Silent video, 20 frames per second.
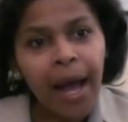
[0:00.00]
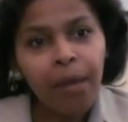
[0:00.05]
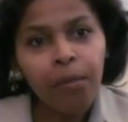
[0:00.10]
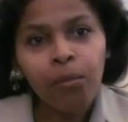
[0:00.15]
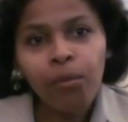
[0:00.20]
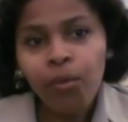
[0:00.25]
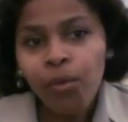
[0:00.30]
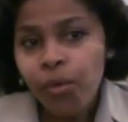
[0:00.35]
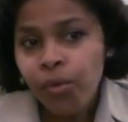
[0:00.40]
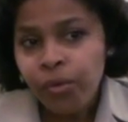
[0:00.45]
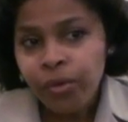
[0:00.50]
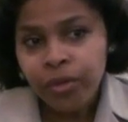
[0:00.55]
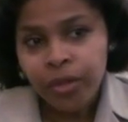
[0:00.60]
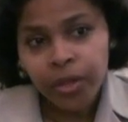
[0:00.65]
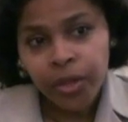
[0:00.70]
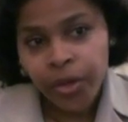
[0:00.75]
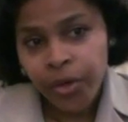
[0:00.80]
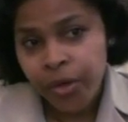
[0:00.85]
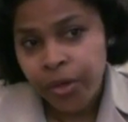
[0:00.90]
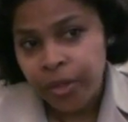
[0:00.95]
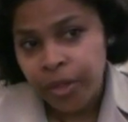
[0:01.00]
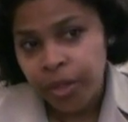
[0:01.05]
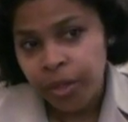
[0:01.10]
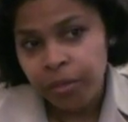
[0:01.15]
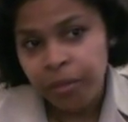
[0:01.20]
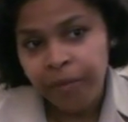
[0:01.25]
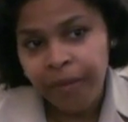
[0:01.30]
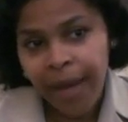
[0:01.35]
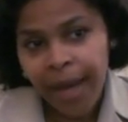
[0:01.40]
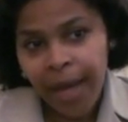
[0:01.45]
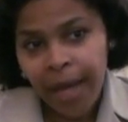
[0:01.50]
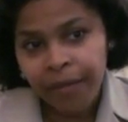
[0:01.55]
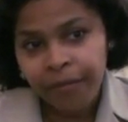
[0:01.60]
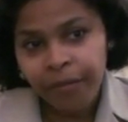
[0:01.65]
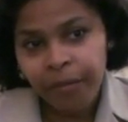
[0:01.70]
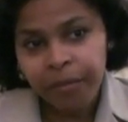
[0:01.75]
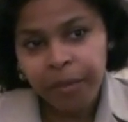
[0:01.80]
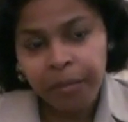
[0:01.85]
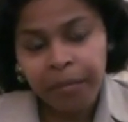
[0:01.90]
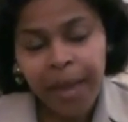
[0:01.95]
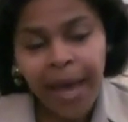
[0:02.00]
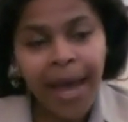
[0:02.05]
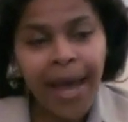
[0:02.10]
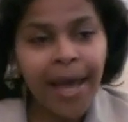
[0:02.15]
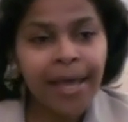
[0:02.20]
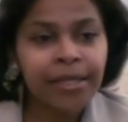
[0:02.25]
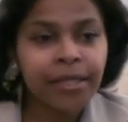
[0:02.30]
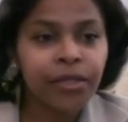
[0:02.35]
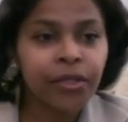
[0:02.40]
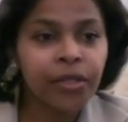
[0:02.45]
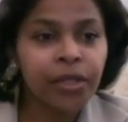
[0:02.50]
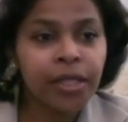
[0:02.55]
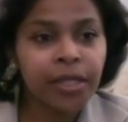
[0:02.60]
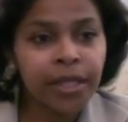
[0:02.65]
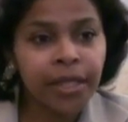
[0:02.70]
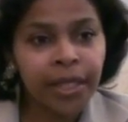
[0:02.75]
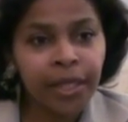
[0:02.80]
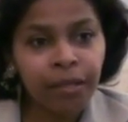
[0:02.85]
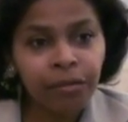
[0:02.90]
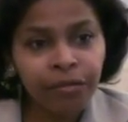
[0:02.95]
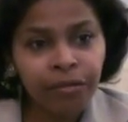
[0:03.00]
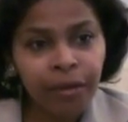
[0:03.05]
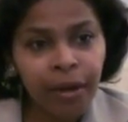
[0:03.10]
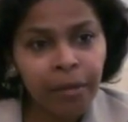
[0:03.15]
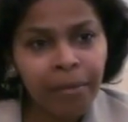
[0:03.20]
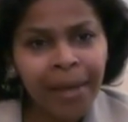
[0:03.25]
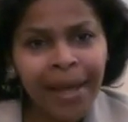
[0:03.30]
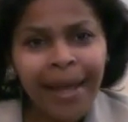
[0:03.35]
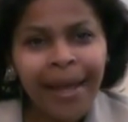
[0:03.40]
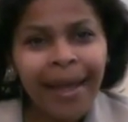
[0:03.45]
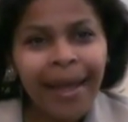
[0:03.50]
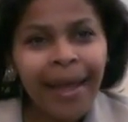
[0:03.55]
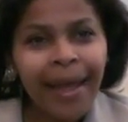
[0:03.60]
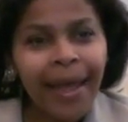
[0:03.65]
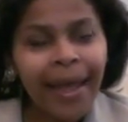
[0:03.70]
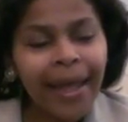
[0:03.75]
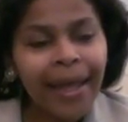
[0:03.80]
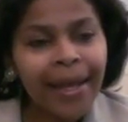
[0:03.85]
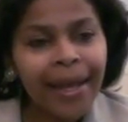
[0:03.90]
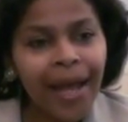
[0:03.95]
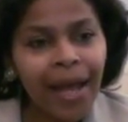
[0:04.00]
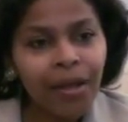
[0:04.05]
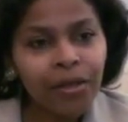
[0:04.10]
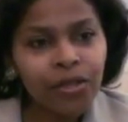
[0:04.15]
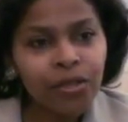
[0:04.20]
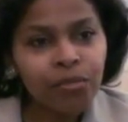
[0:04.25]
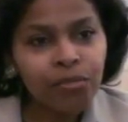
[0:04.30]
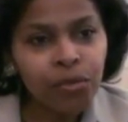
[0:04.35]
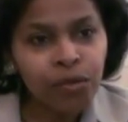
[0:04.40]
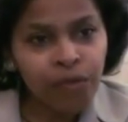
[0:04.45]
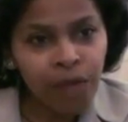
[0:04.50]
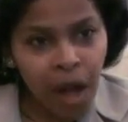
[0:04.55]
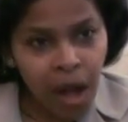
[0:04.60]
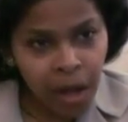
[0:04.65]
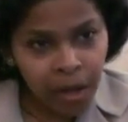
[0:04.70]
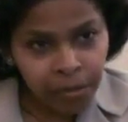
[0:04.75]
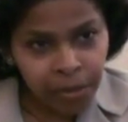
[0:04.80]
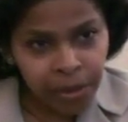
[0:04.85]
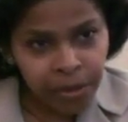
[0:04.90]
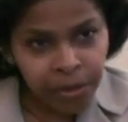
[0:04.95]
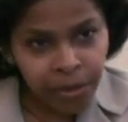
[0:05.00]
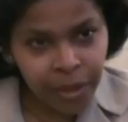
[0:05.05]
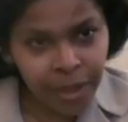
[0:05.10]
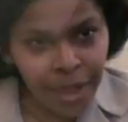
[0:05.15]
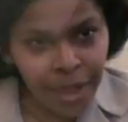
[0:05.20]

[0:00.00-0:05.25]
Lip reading: wounds and hurts that you may have had from the past that you need to heal from, and how to move on with your